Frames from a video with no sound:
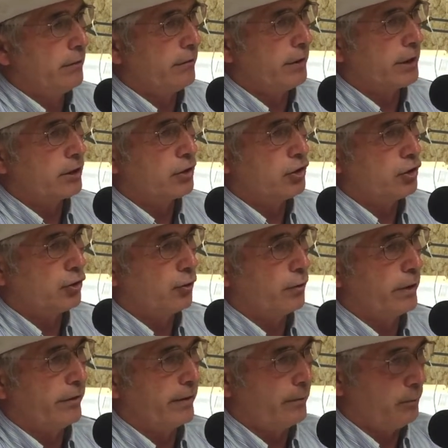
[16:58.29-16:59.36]
that,
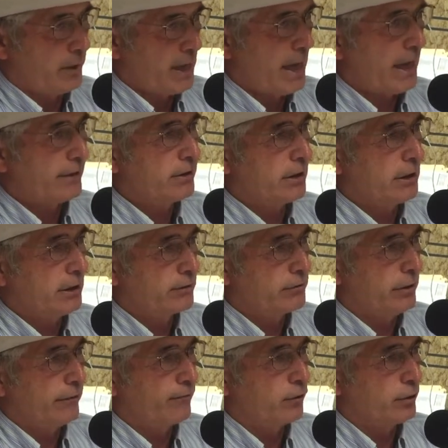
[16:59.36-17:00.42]
when we had the
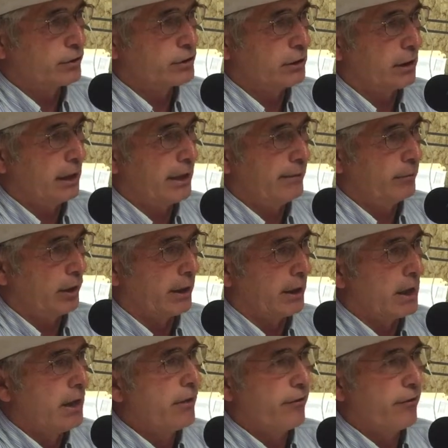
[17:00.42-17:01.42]
country of origin labeling,